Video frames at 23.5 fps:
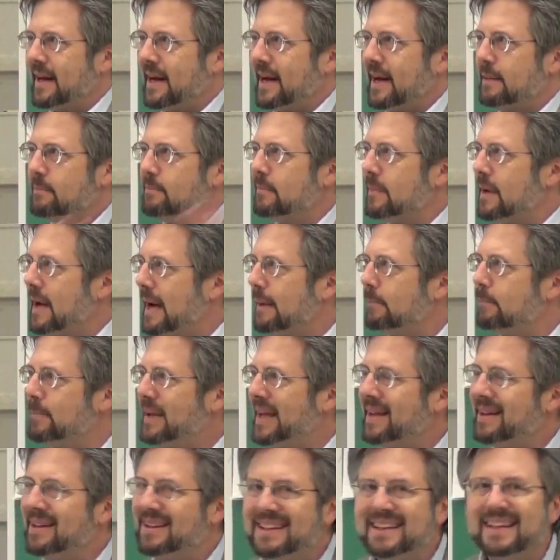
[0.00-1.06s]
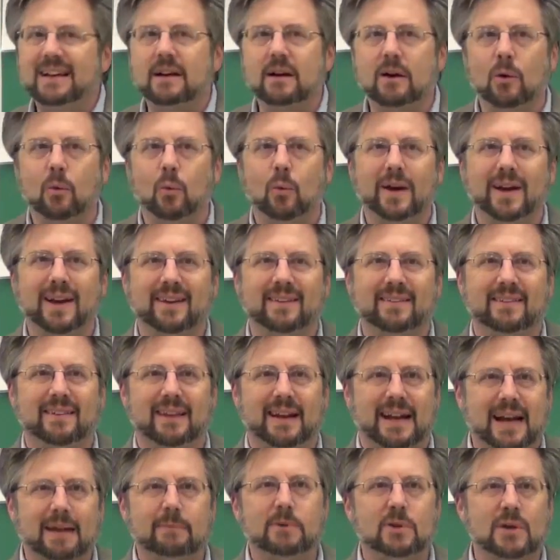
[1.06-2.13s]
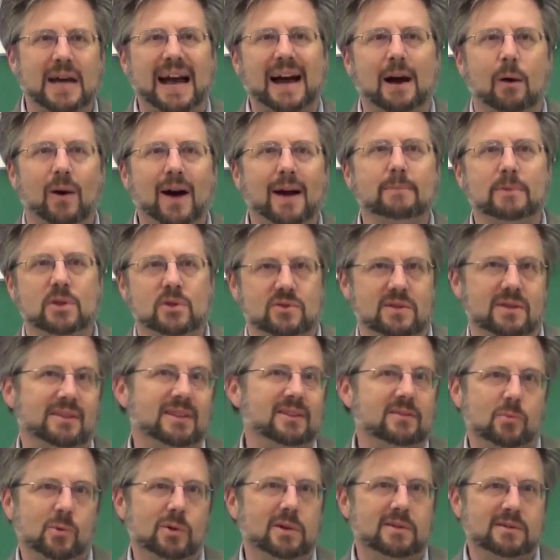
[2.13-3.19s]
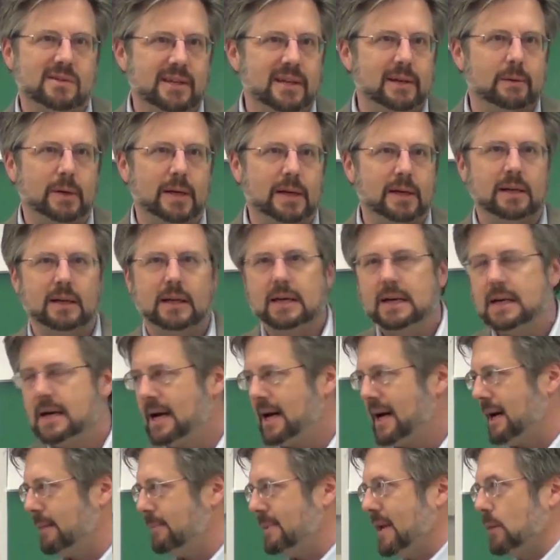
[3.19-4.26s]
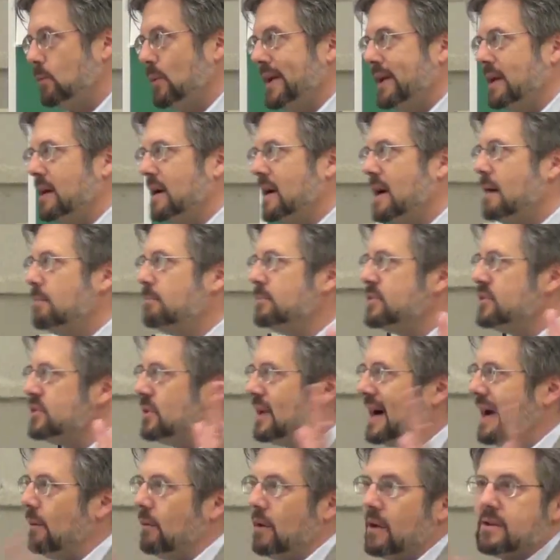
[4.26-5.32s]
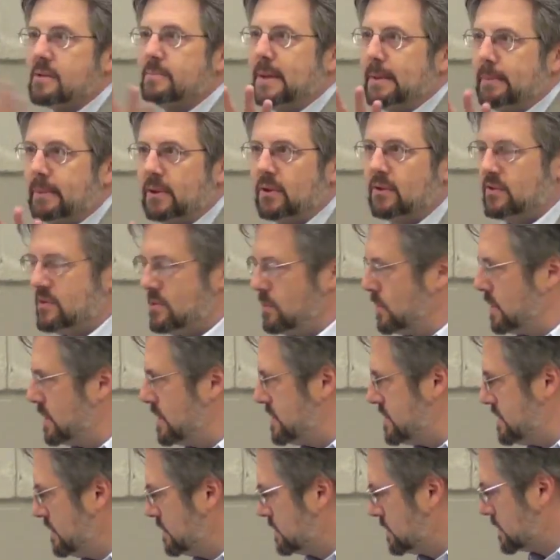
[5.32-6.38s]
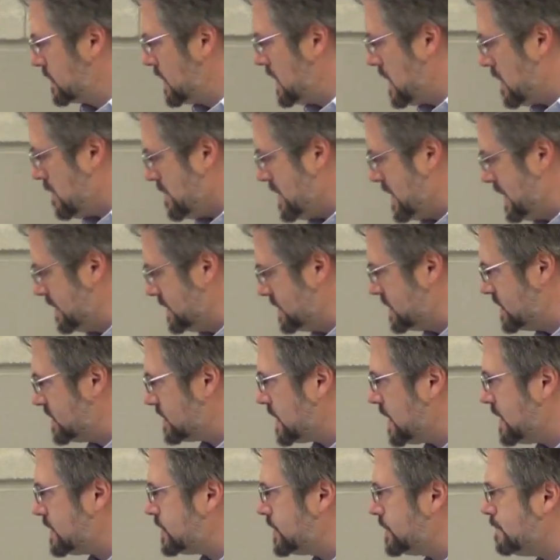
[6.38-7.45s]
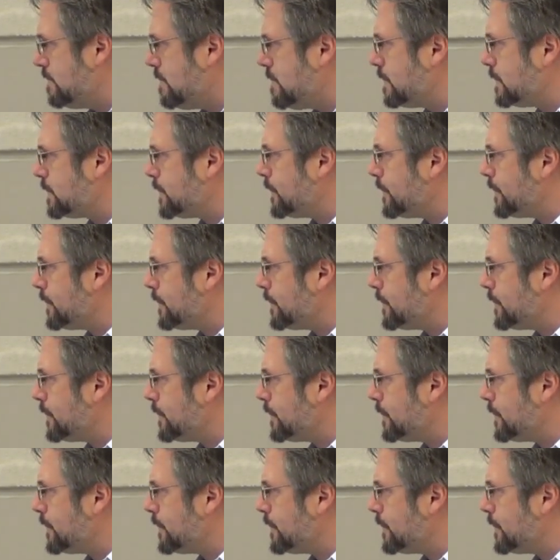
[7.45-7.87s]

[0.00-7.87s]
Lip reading: that I'm being clear what it is that how I'm using these words anyway. And we can come to how other people use the words in the discussion.